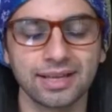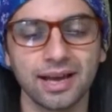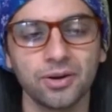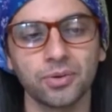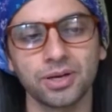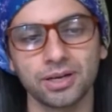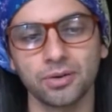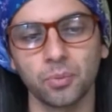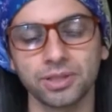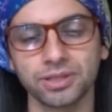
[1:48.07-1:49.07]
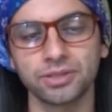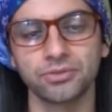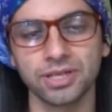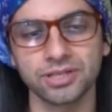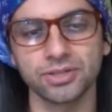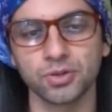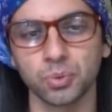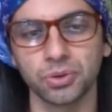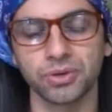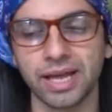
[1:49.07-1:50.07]
Now, uh, one of the reasons
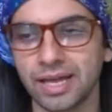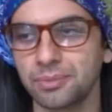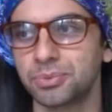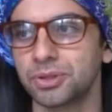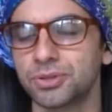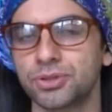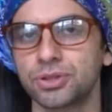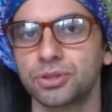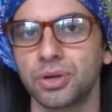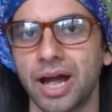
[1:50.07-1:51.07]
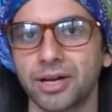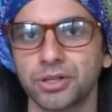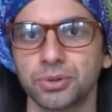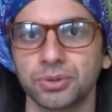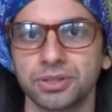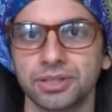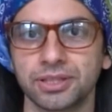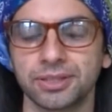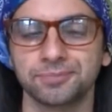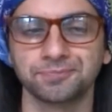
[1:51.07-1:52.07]
we were able to
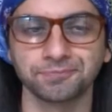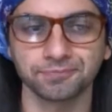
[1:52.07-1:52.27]
actually